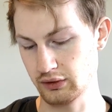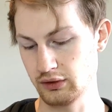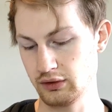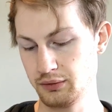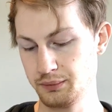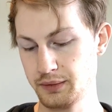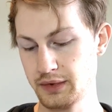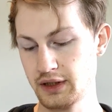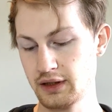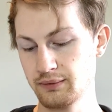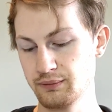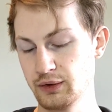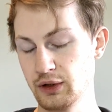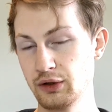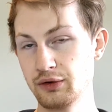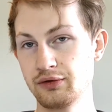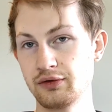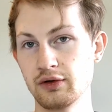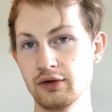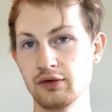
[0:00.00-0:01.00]
you may have
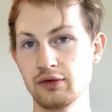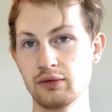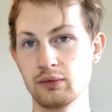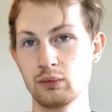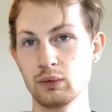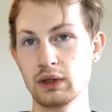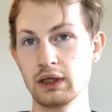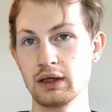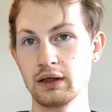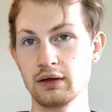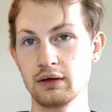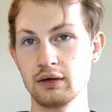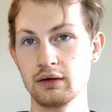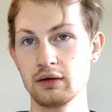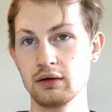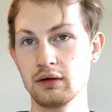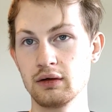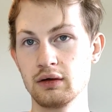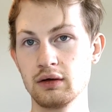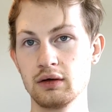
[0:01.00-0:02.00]
noticed when
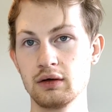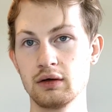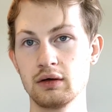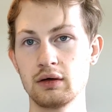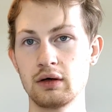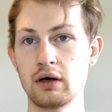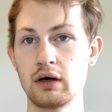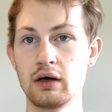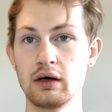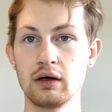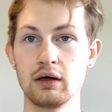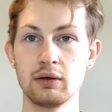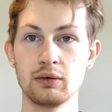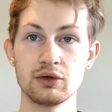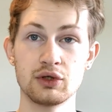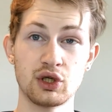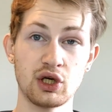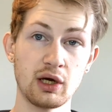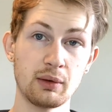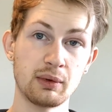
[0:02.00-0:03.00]
I was
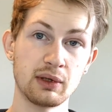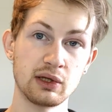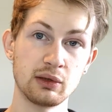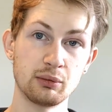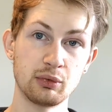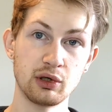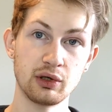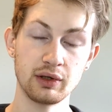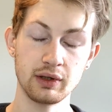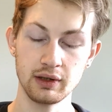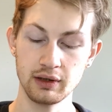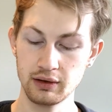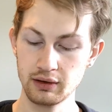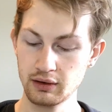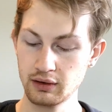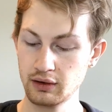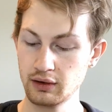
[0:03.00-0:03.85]
shaping the body,